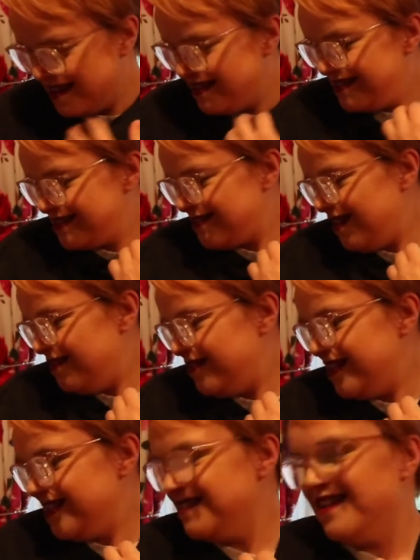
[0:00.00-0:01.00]
It's quite
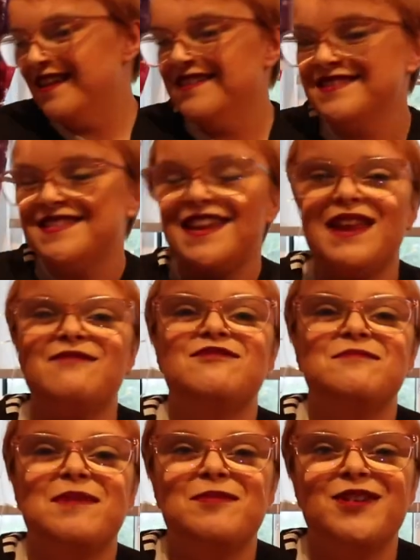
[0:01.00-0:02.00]
funny though. It's the length
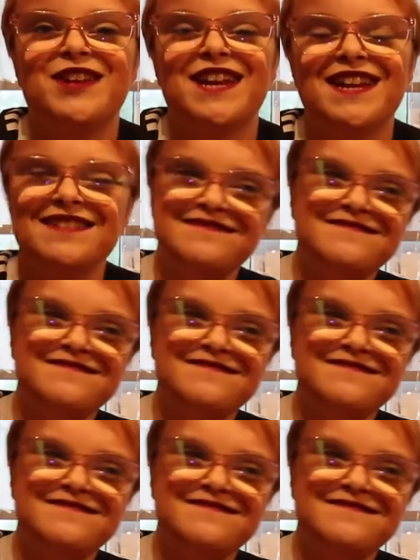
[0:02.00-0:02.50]
of my body.